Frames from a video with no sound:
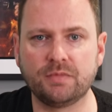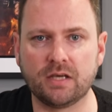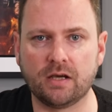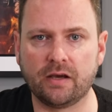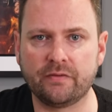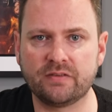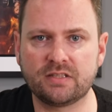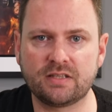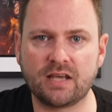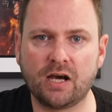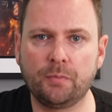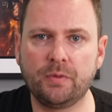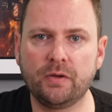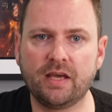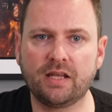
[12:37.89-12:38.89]
dives to
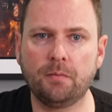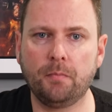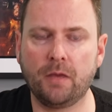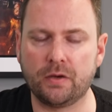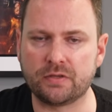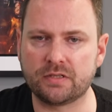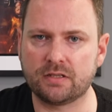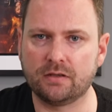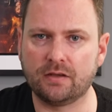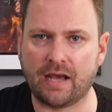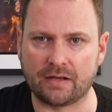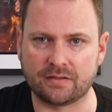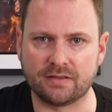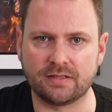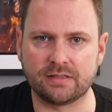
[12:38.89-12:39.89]
help you get the most
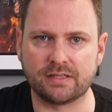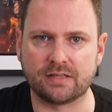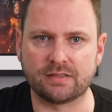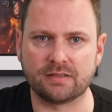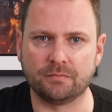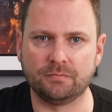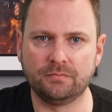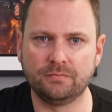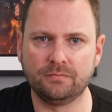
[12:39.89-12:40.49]
out of the system.